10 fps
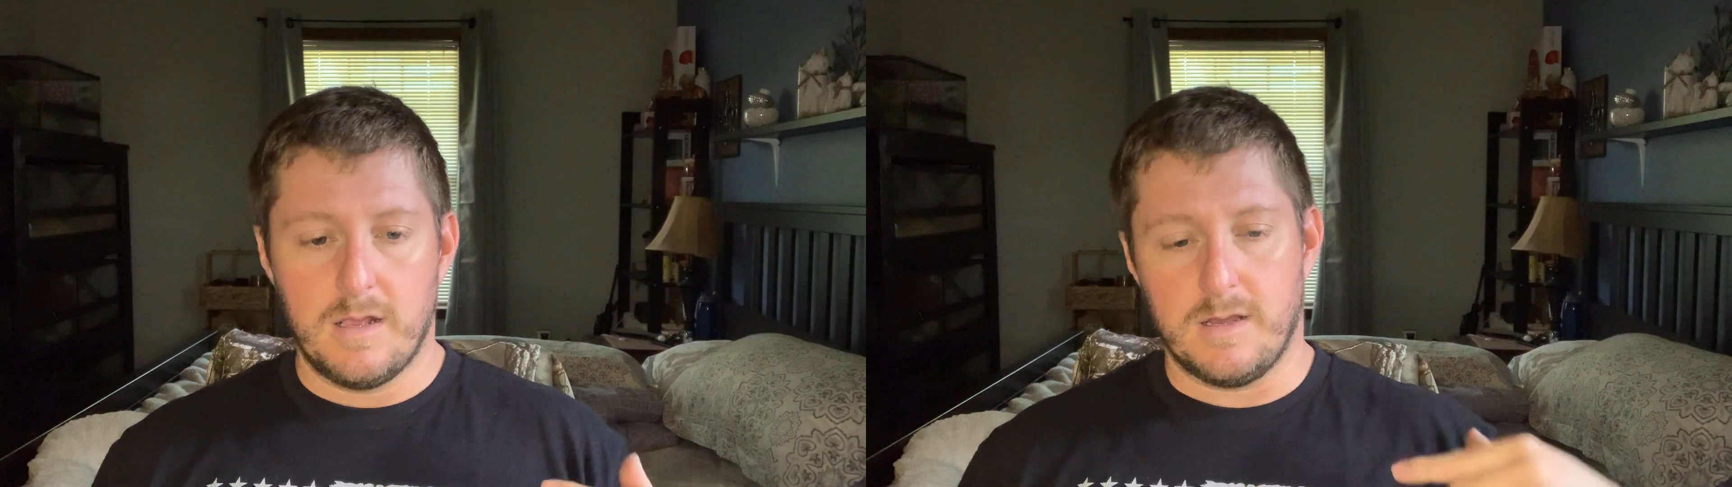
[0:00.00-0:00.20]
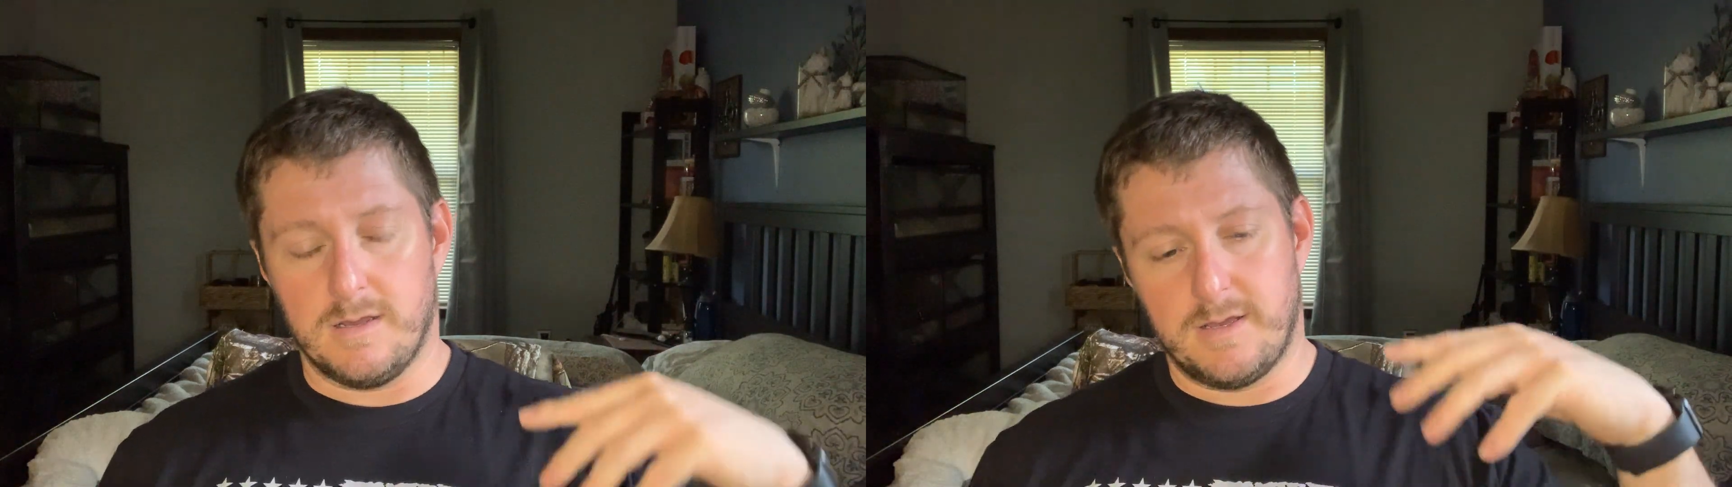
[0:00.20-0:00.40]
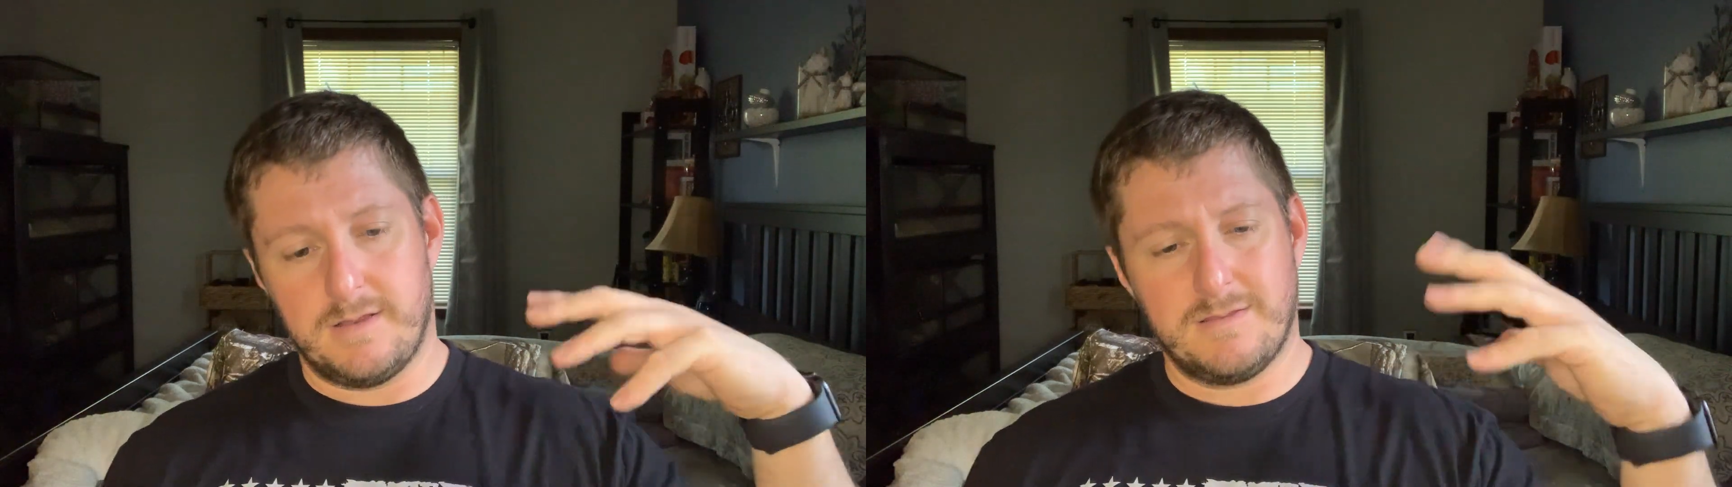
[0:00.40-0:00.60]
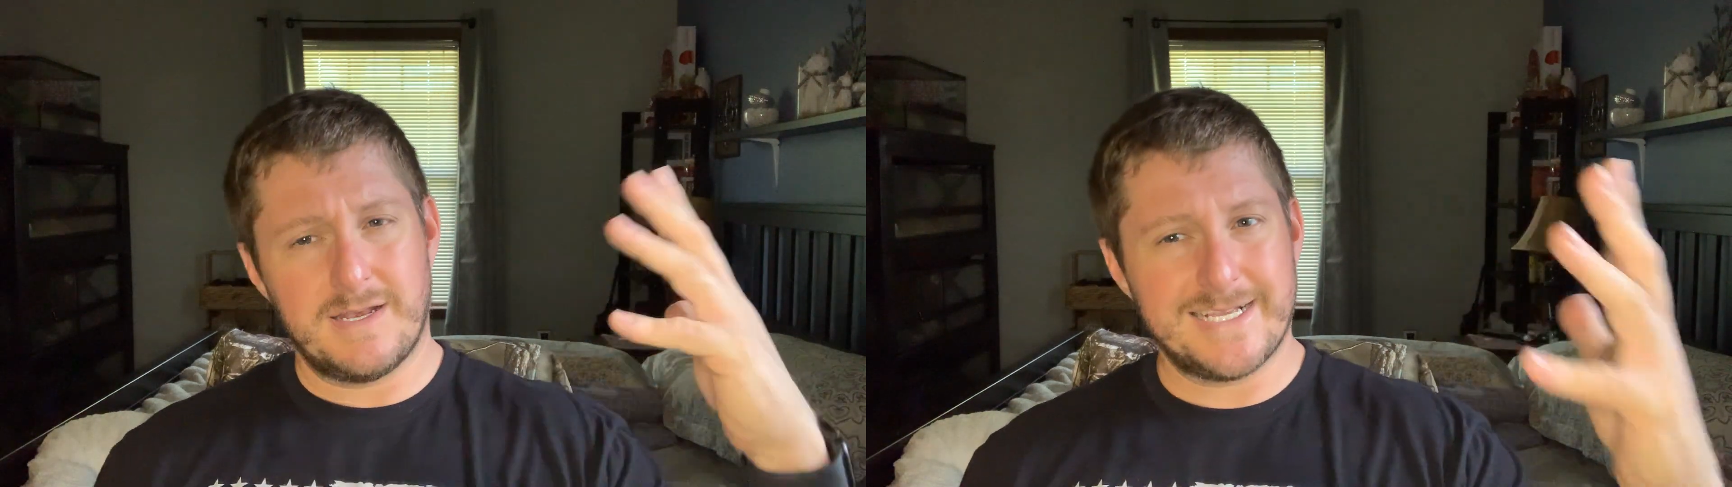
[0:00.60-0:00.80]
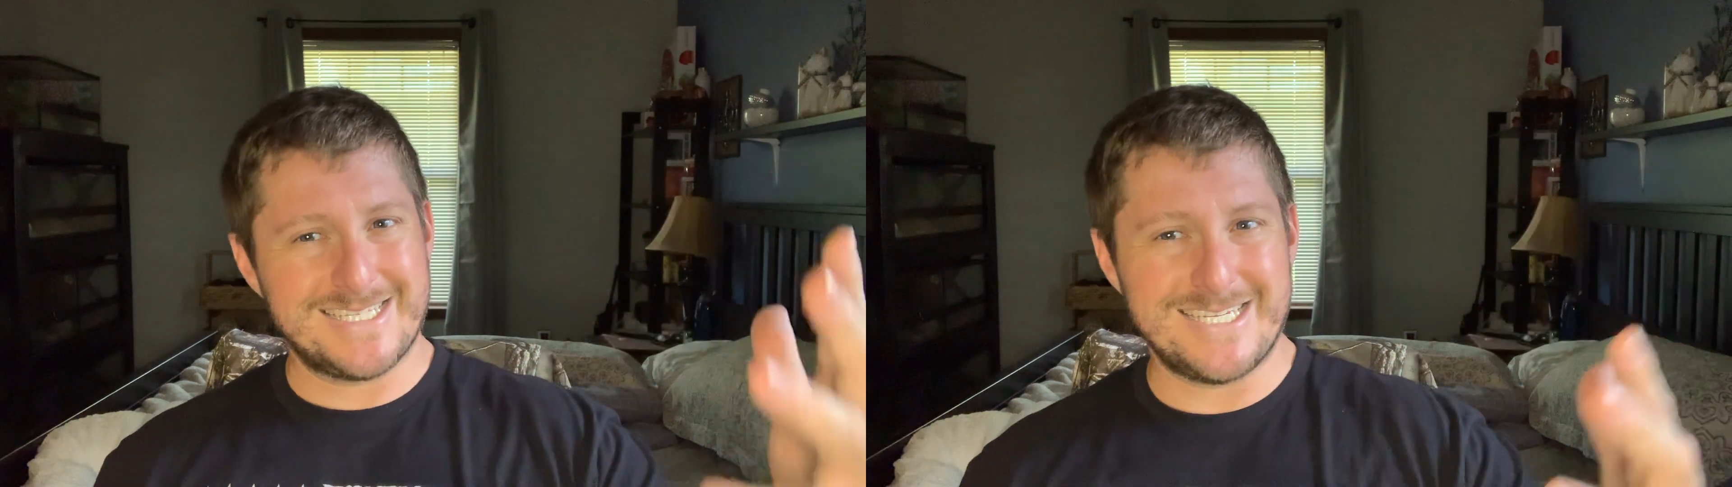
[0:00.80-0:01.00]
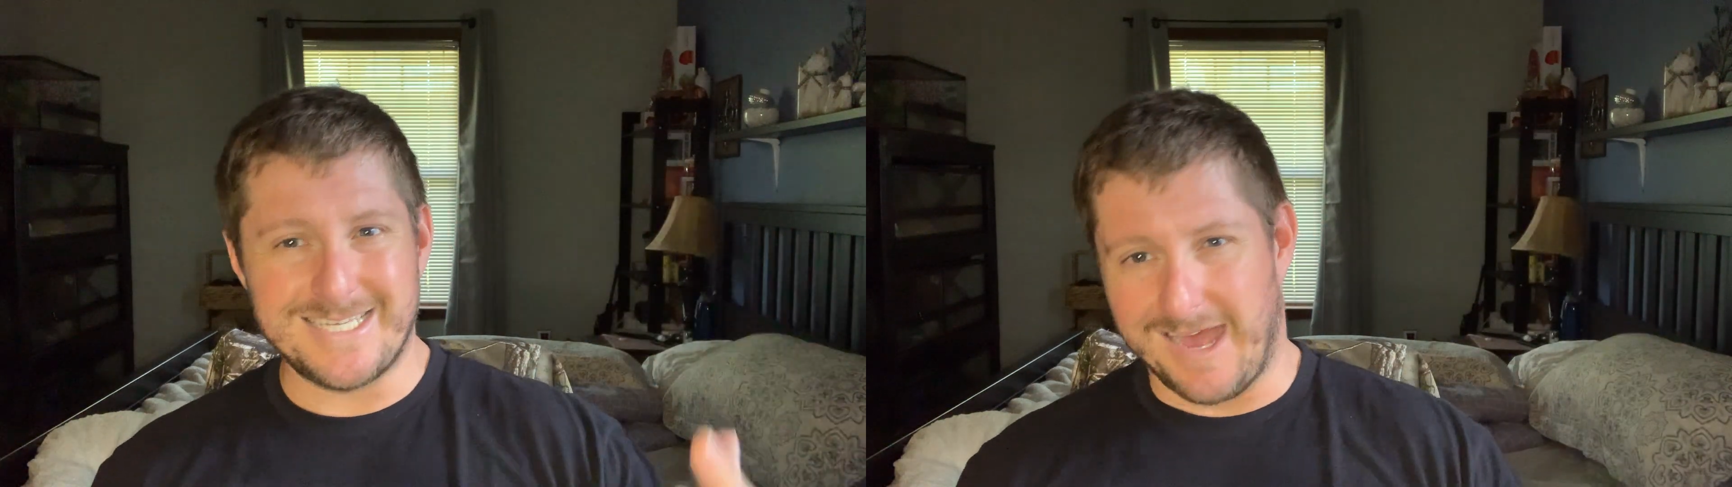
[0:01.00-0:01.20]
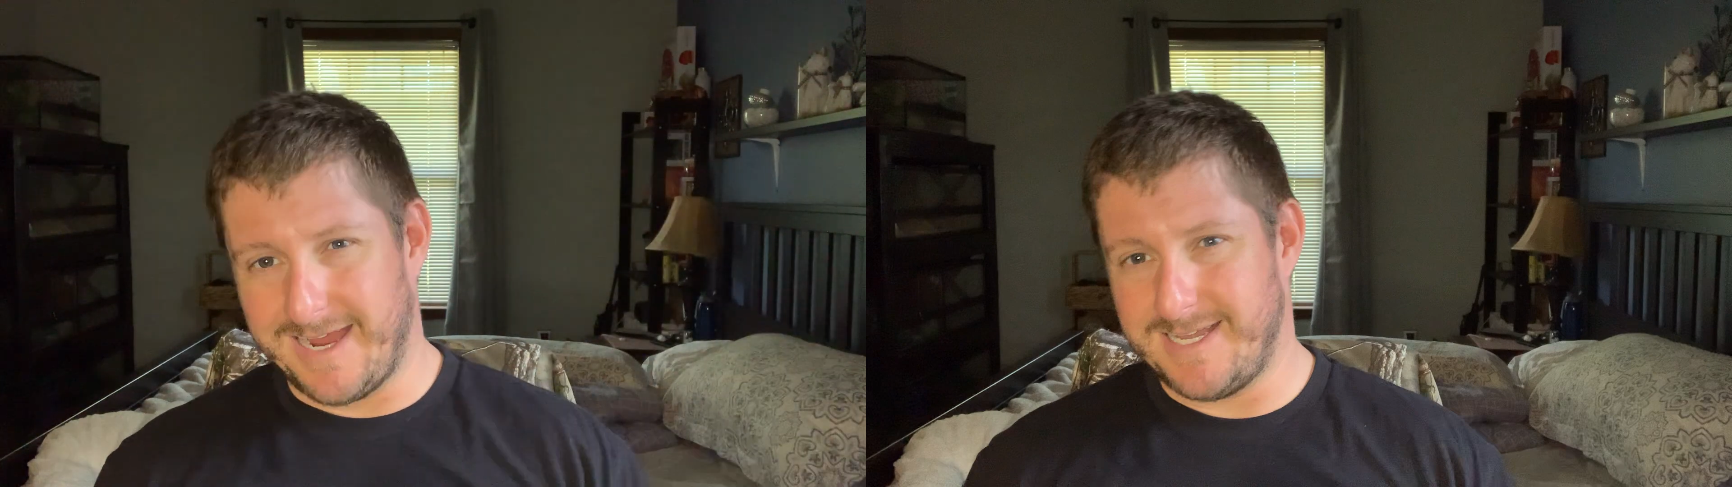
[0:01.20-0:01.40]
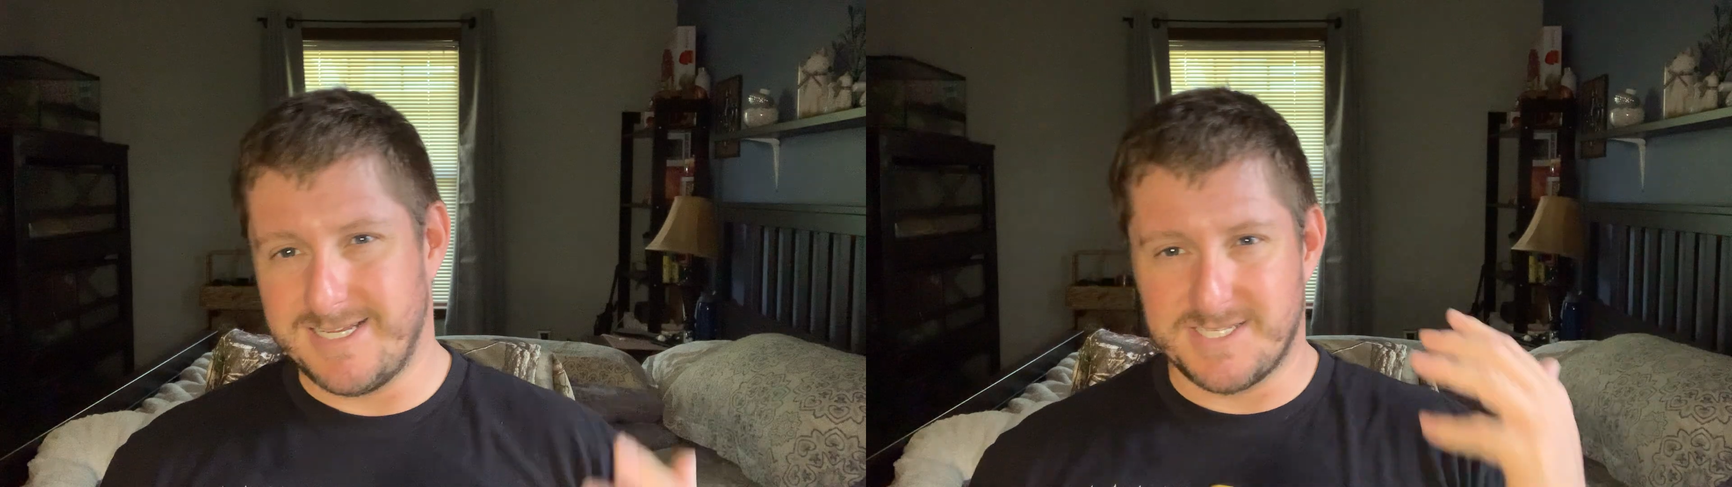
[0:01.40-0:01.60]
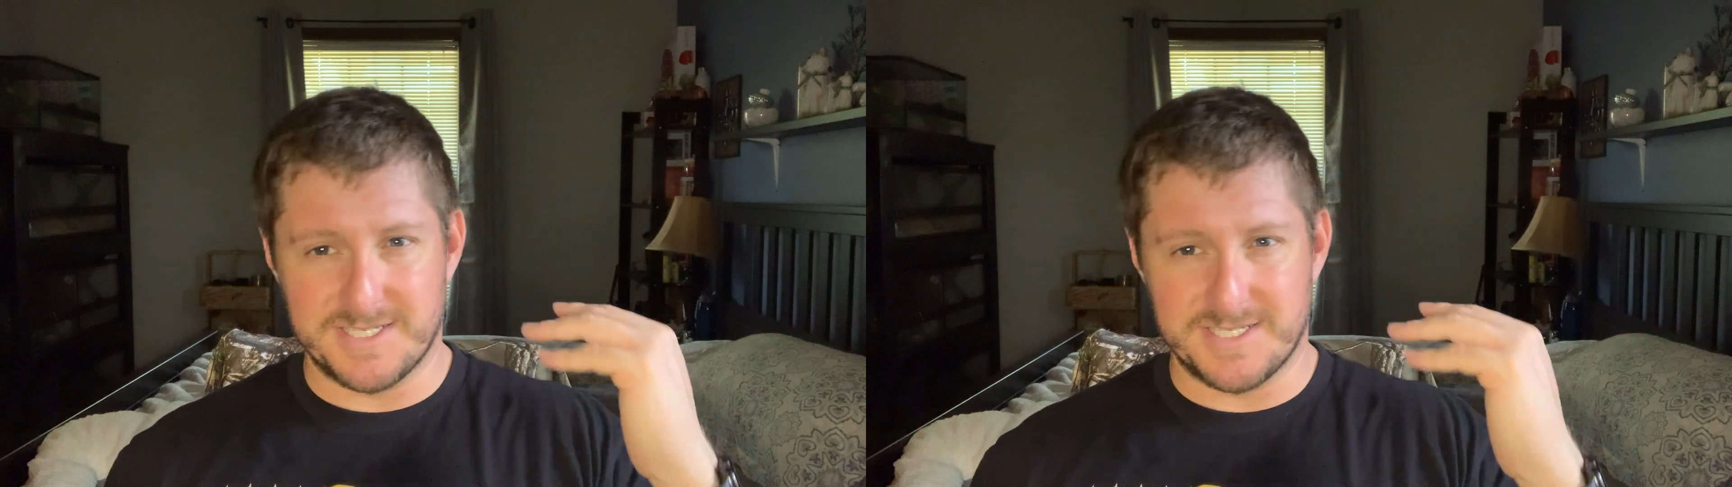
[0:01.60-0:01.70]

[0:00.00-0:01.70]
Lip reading: 1990s